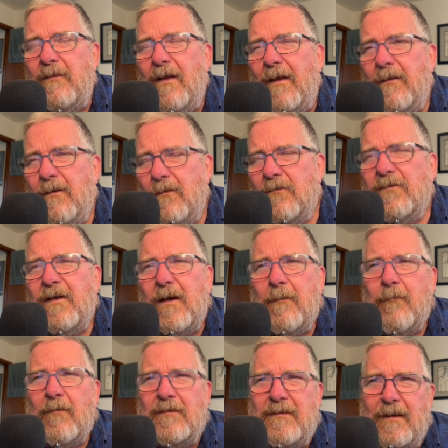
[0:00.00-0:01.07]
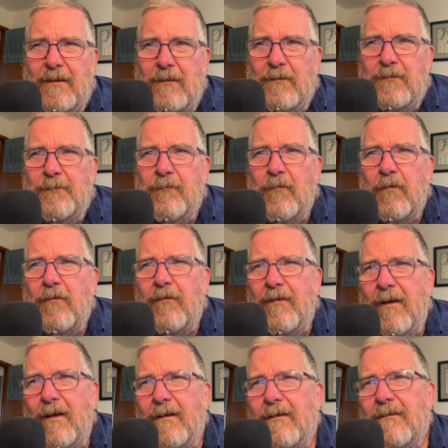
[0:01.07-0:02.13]
use the airbrush, how to use
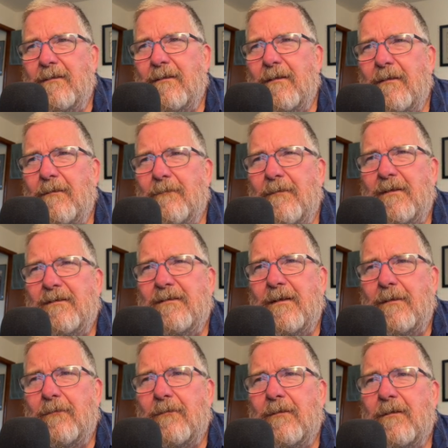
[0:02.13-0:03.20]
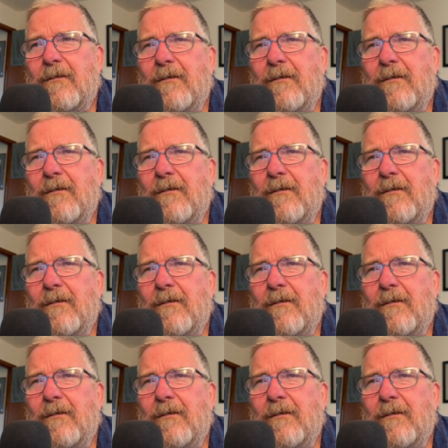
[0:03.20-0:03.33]
Procreate, etc.